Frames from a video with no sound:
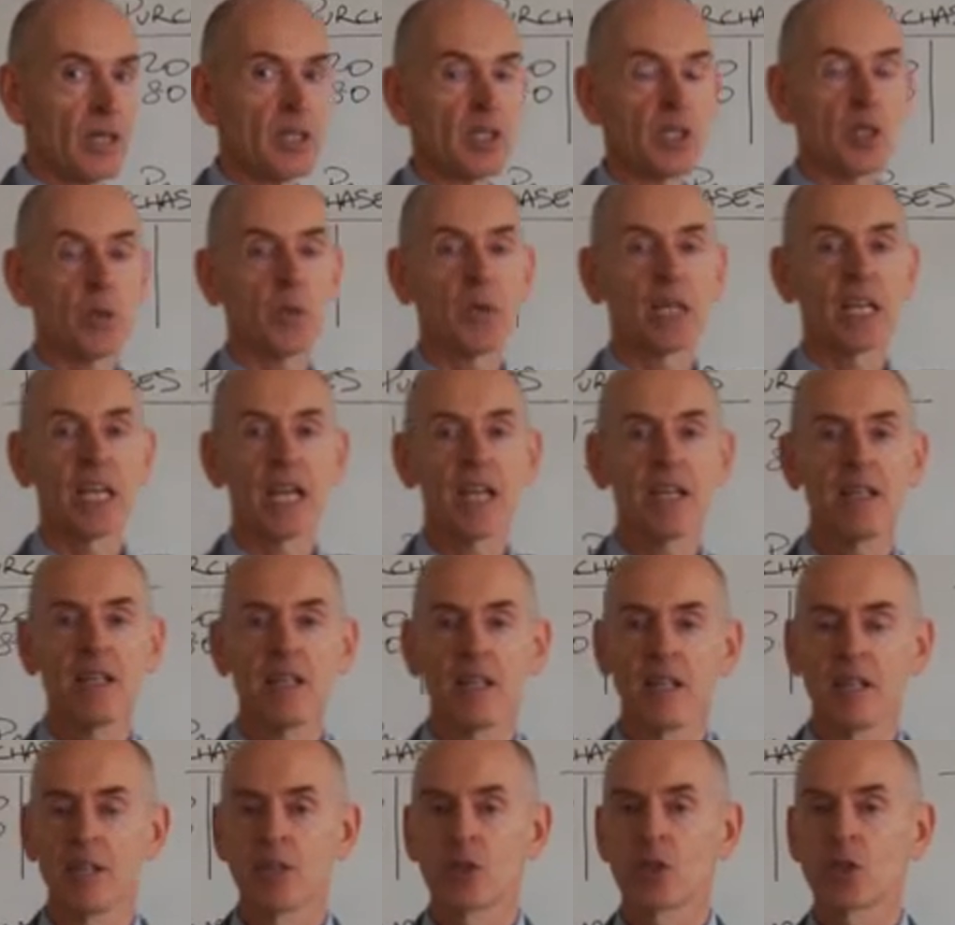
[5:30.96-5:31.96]
So again,
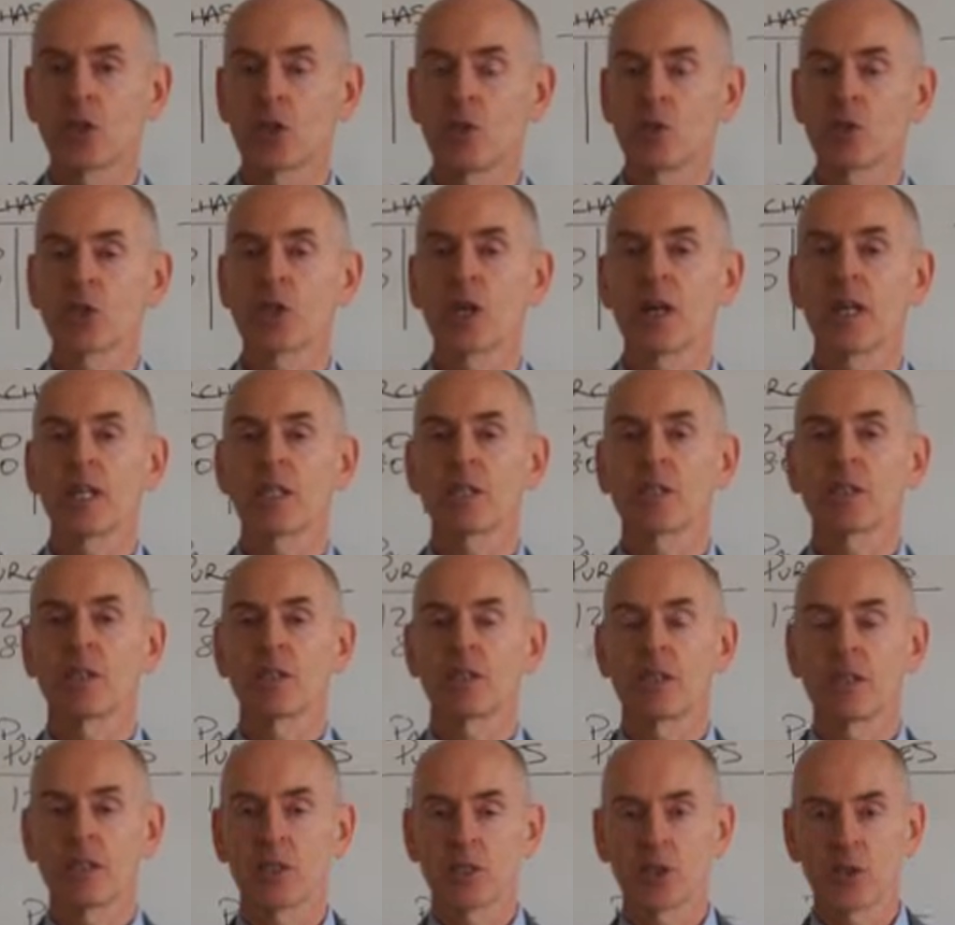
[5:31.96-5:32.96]
two sides
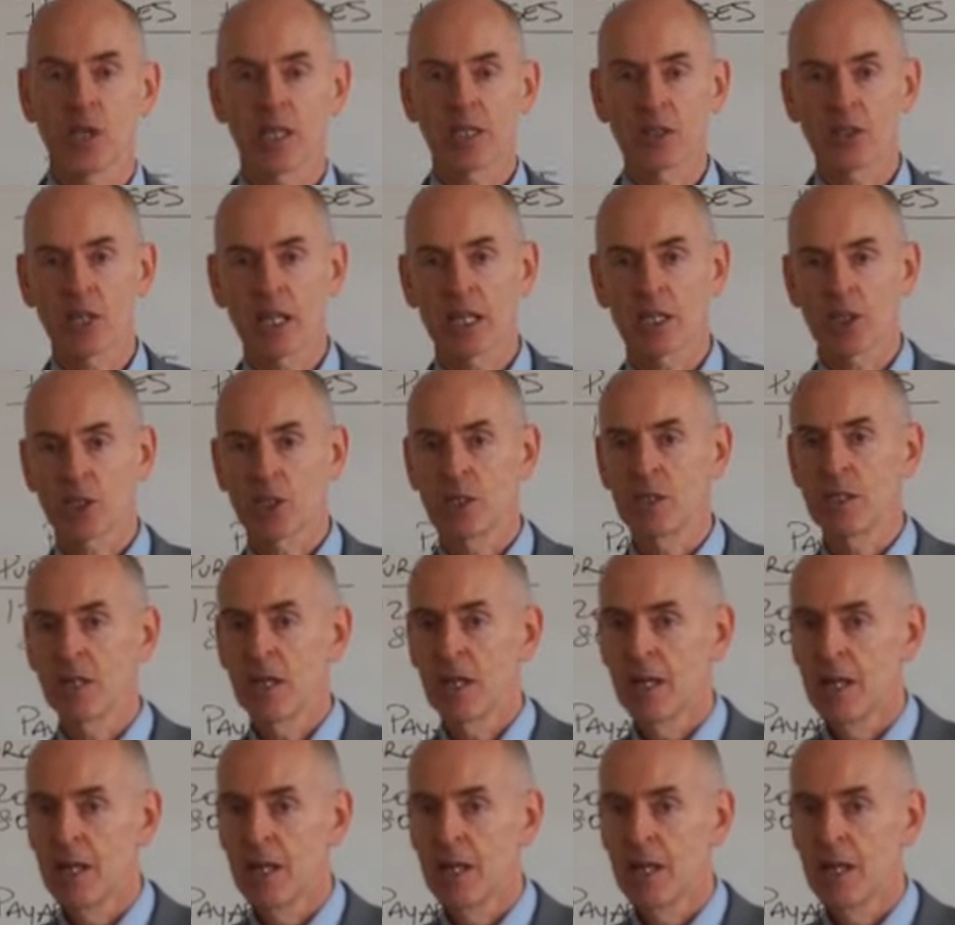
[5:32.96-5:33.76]
to the transaction.